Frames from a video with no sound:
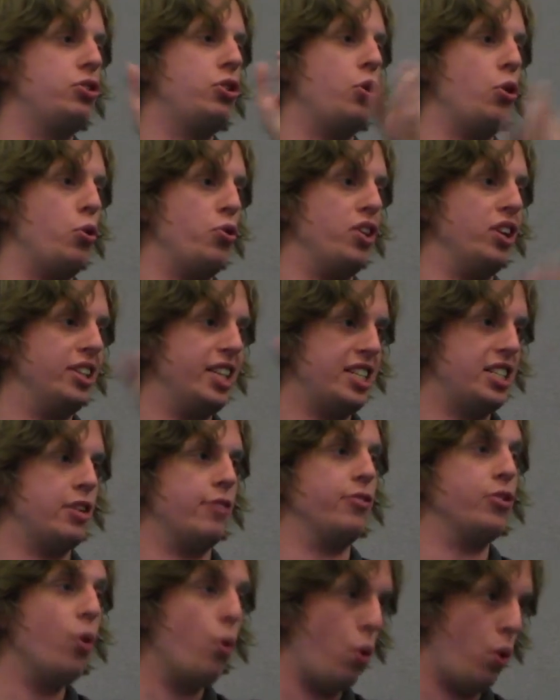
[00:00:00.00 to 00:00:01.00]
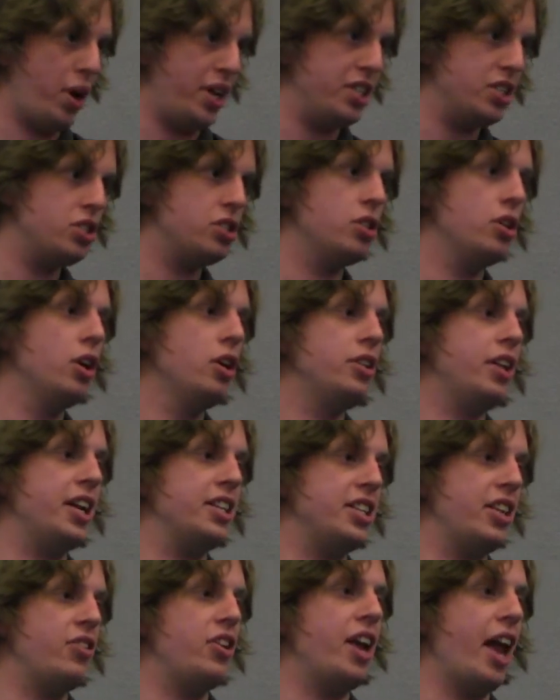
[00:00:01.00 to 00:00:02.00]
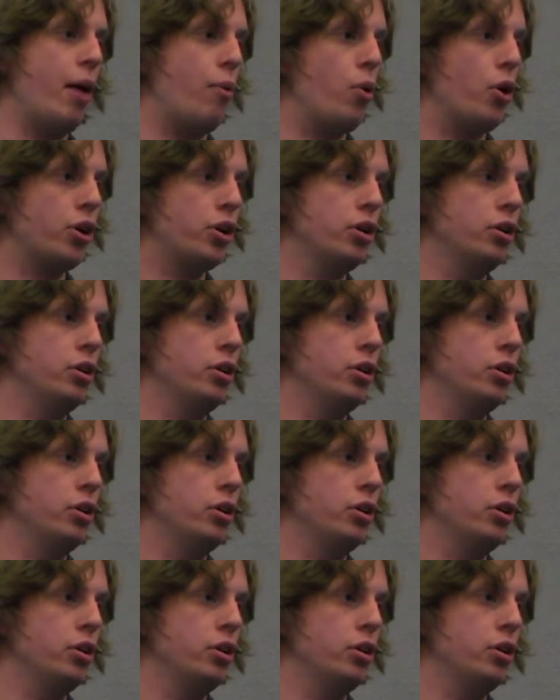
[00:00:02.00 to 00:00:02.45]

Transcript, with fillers: to the list of coins that is in the network.